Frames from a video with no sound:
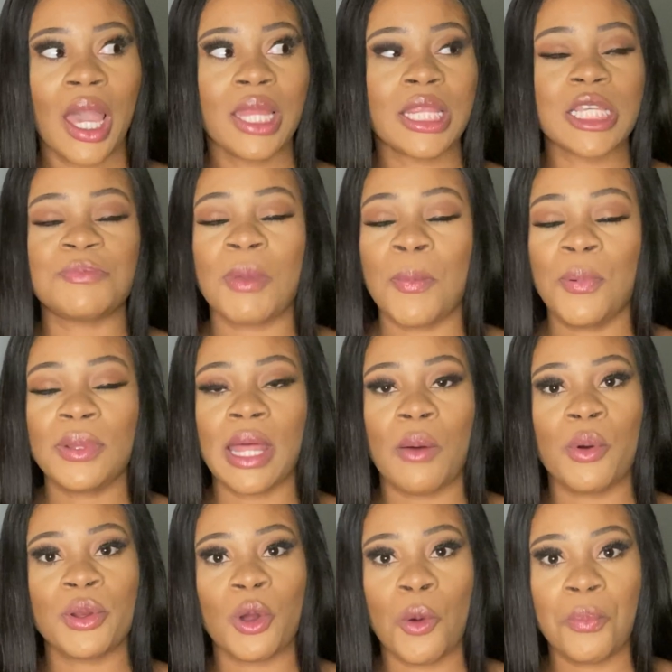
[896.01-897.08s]
There's people that
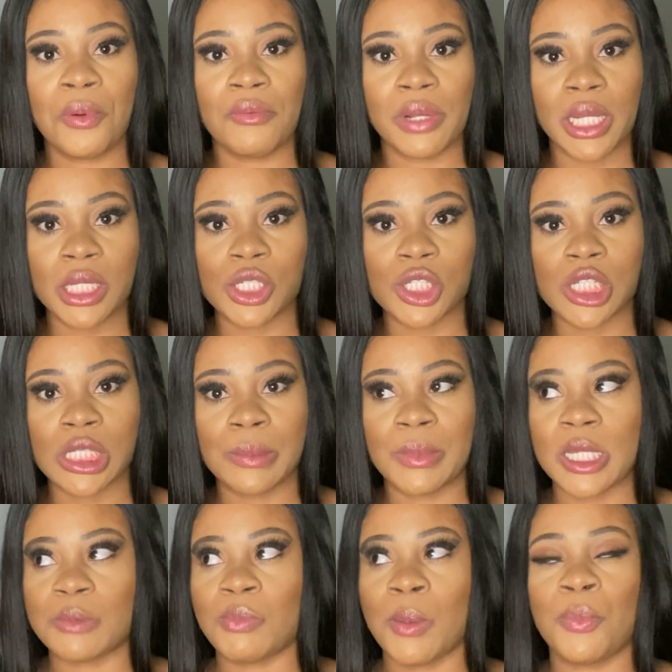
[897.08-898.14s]
want open relationship,
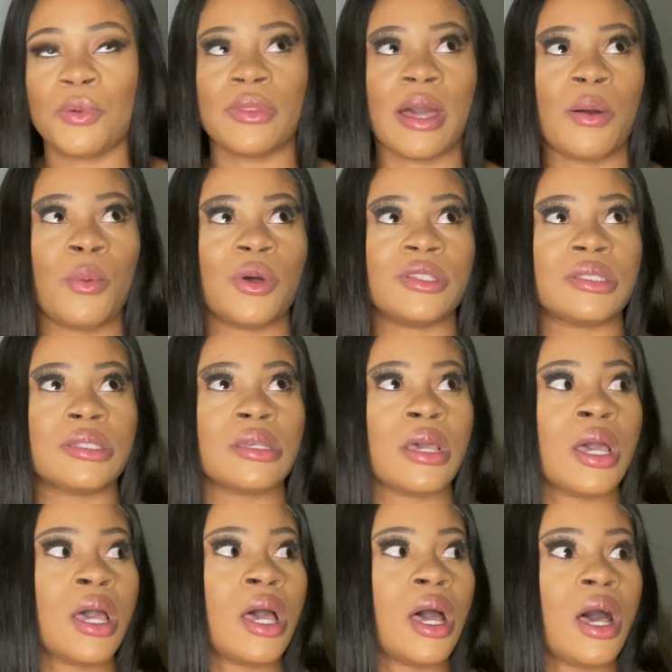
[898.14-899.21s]
there's people that want
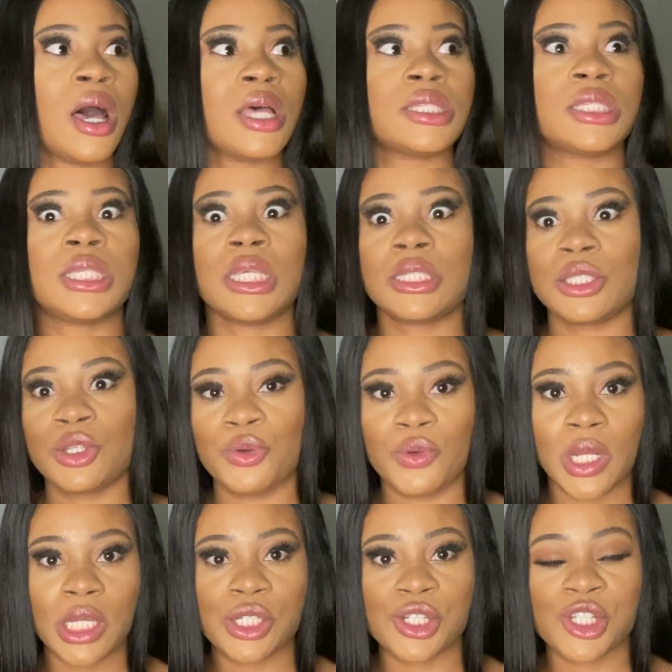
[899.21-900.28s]
seasonal
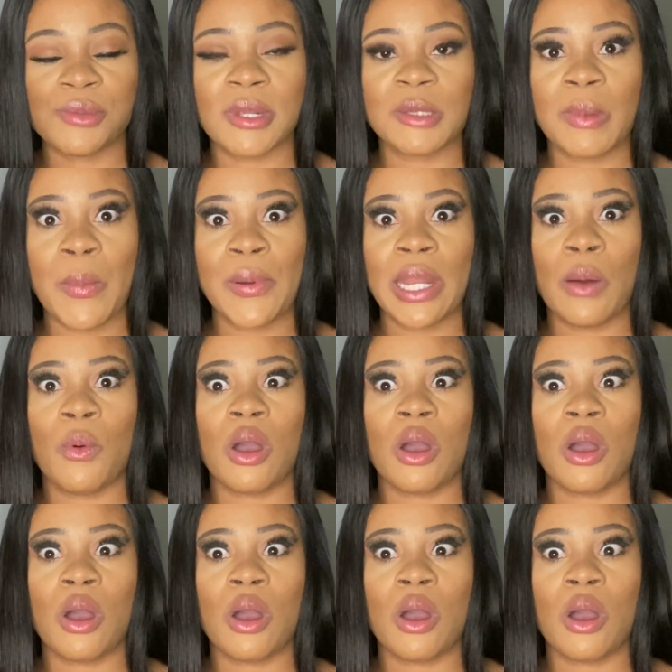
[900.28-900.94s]
relationship, there's people that want